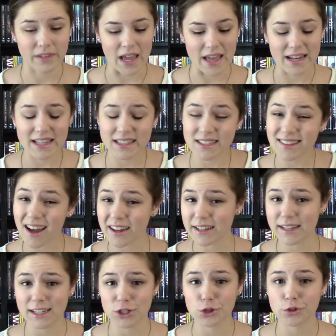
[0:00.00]
And it's not
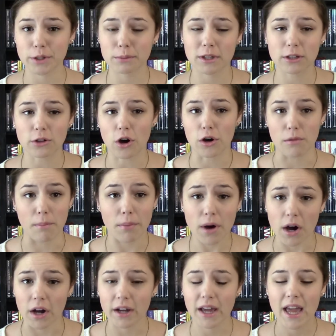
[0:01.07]
an extremely long
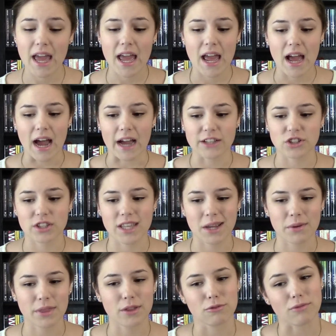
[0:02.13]
book, I just think
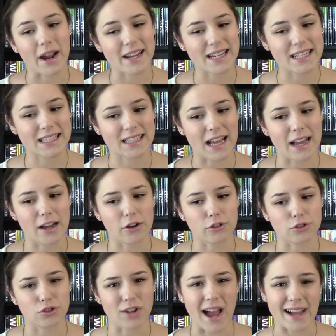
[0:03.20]
with the writing
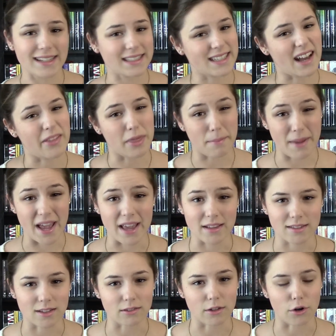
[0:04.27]
style drags down the
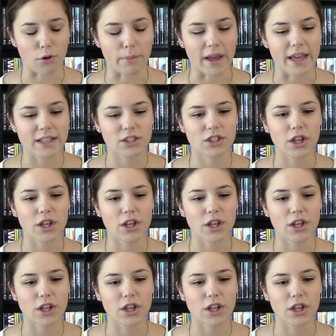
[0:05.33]
pace a little bit.